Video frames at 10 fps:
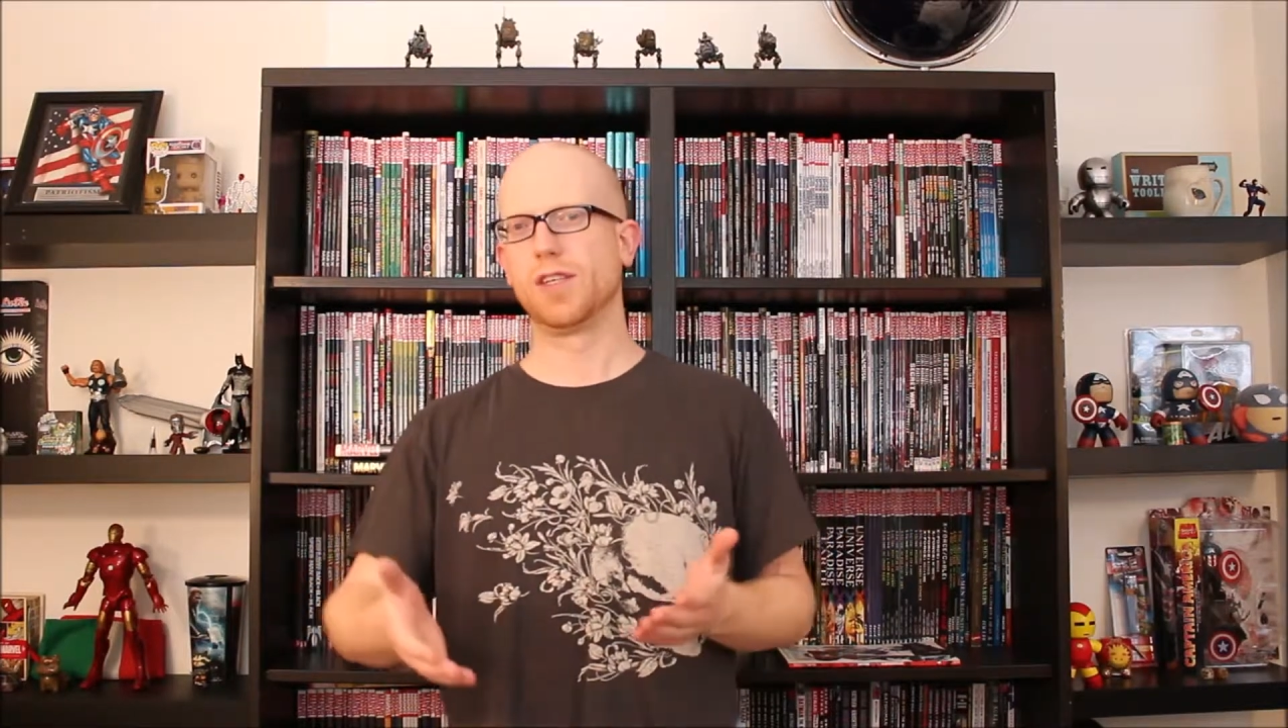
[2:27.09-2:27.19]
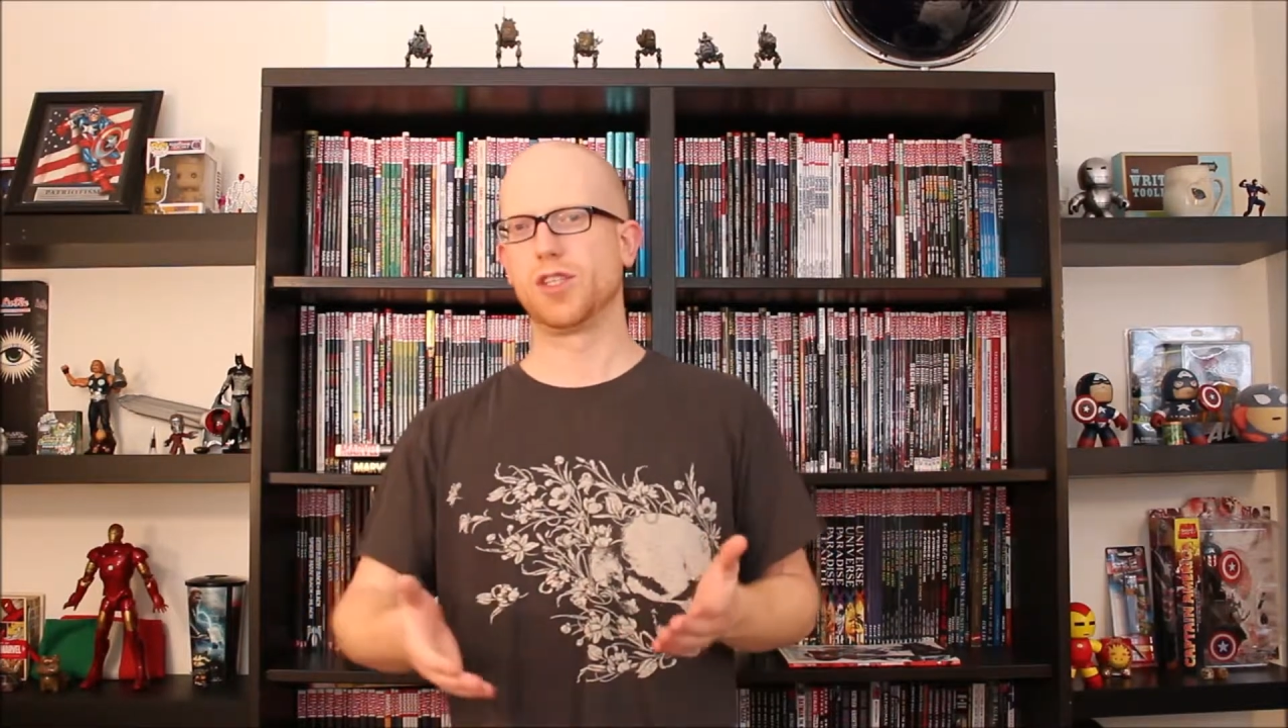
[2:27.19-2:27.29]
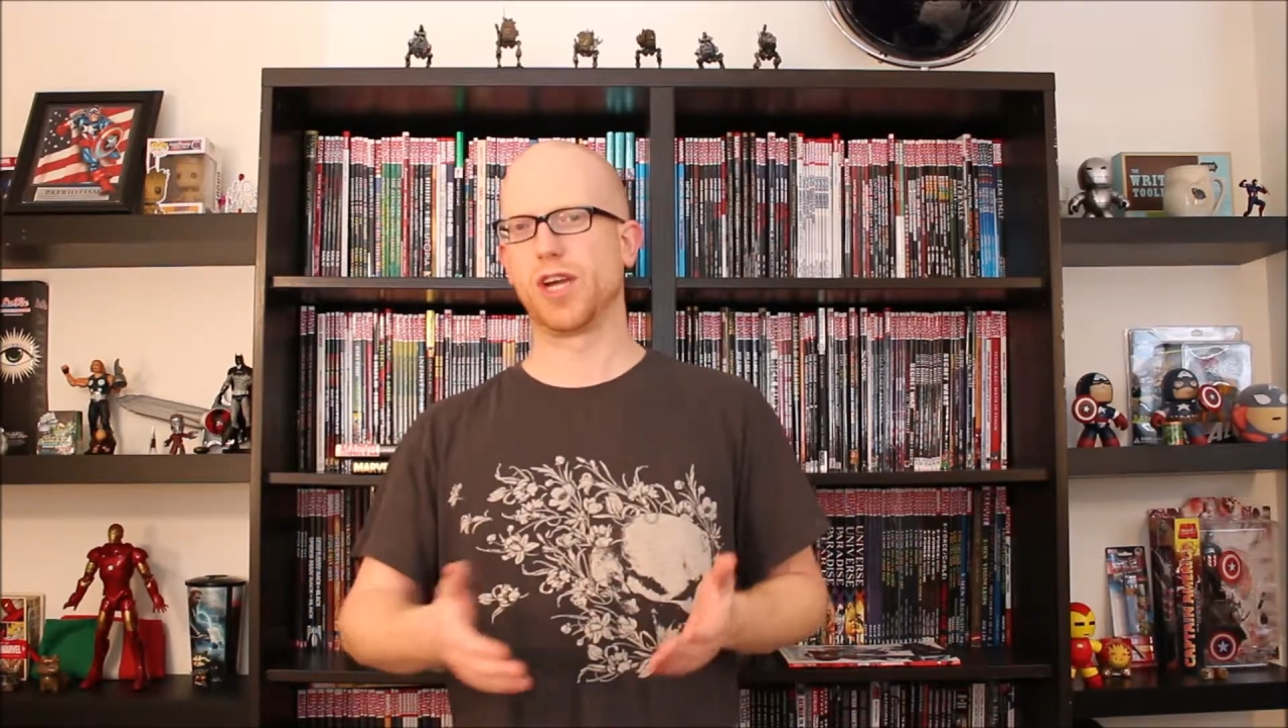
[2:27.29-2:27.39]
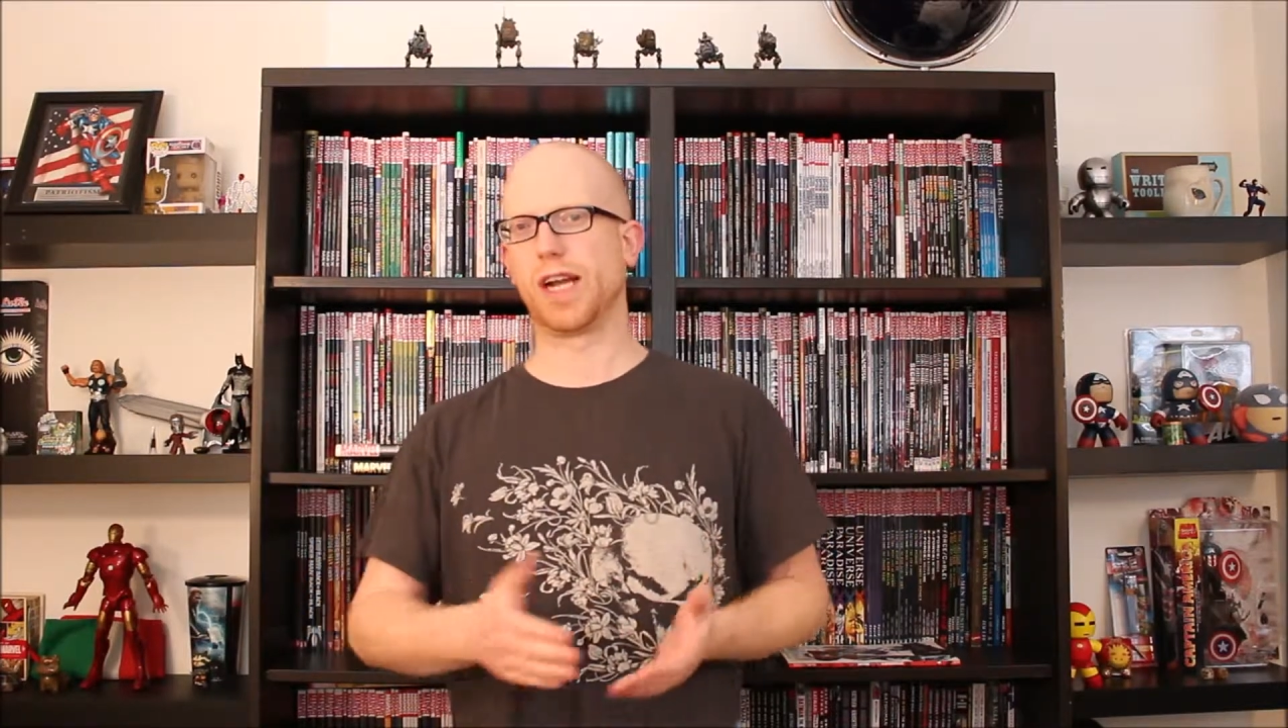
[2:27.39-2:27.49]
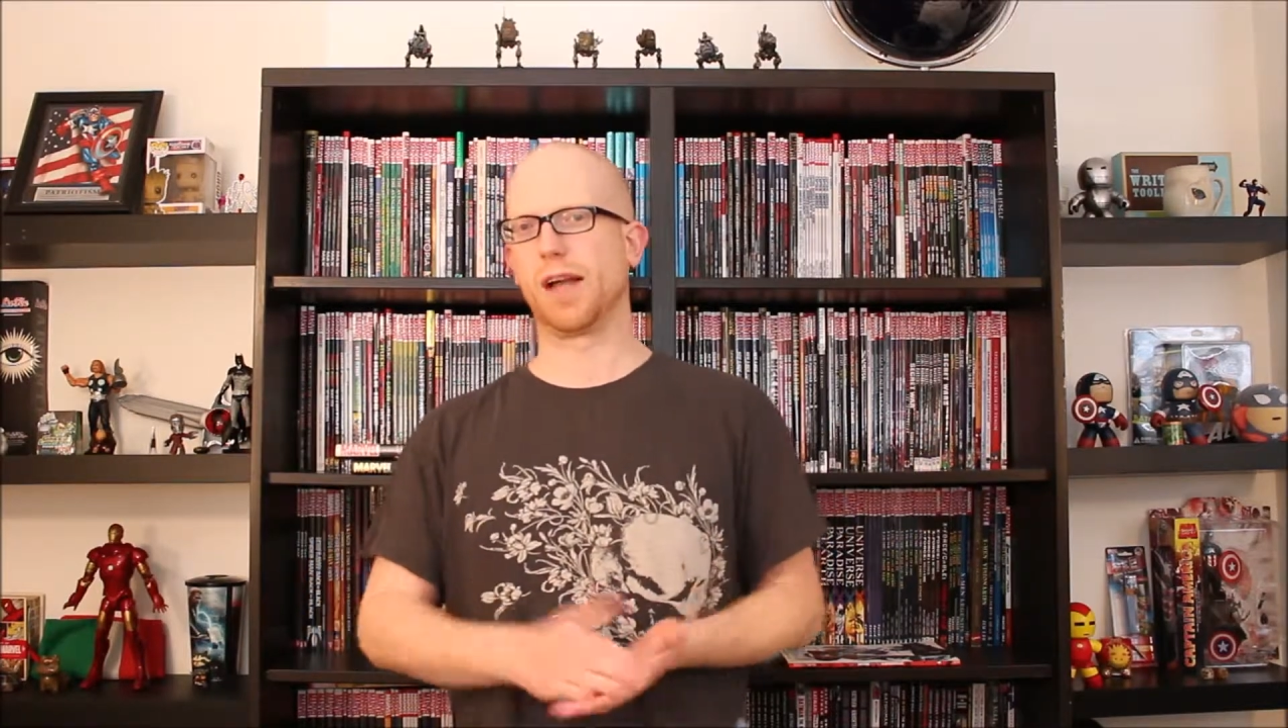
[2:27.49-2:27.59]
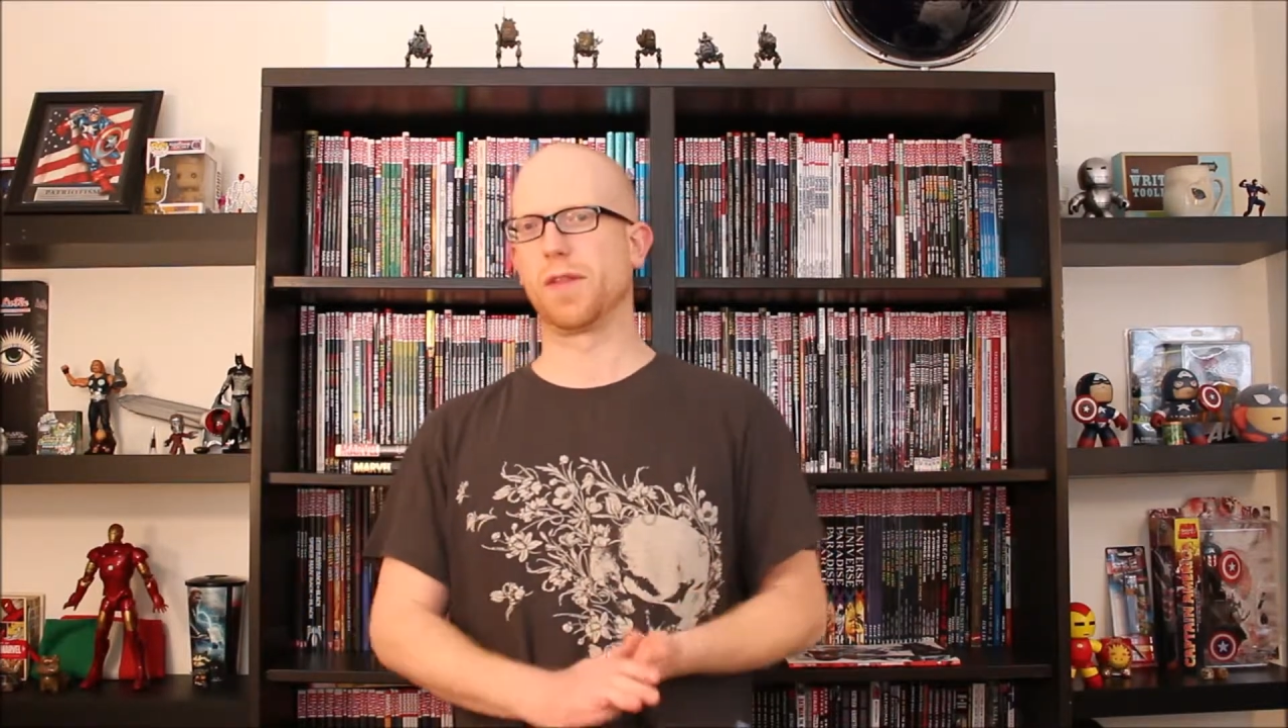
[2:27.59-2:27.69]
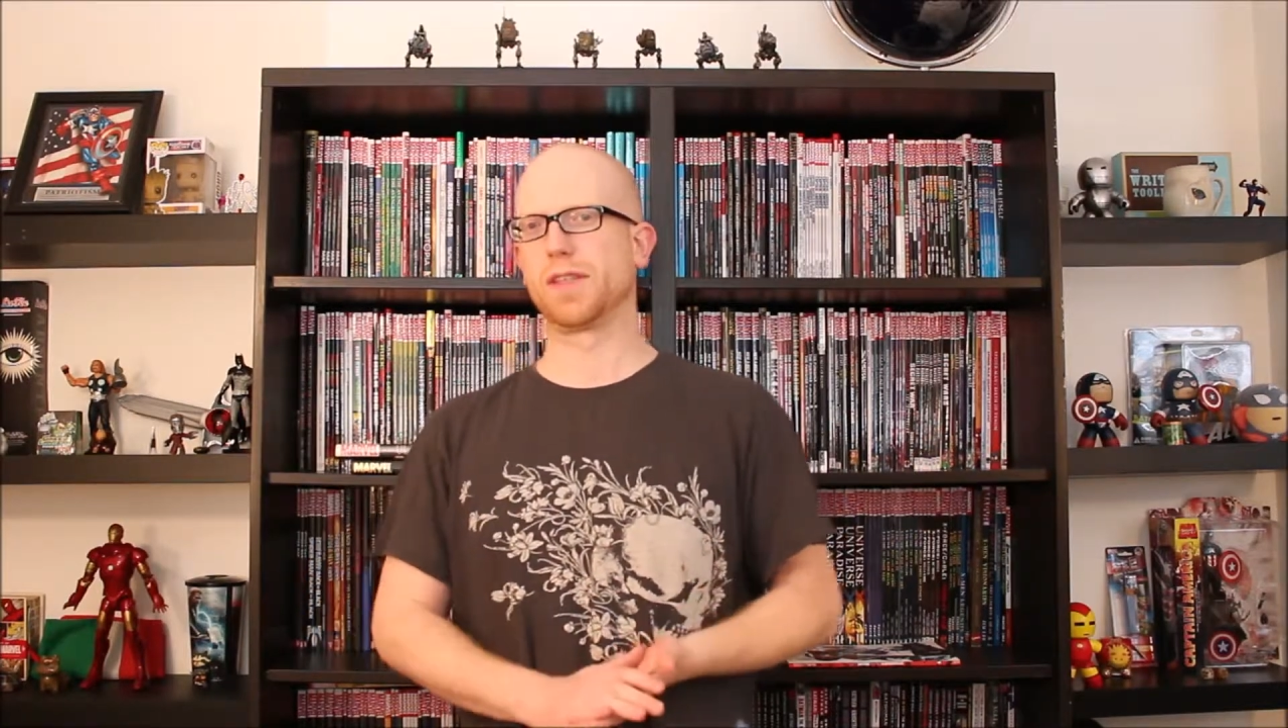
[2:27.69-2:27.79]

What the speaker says: to check out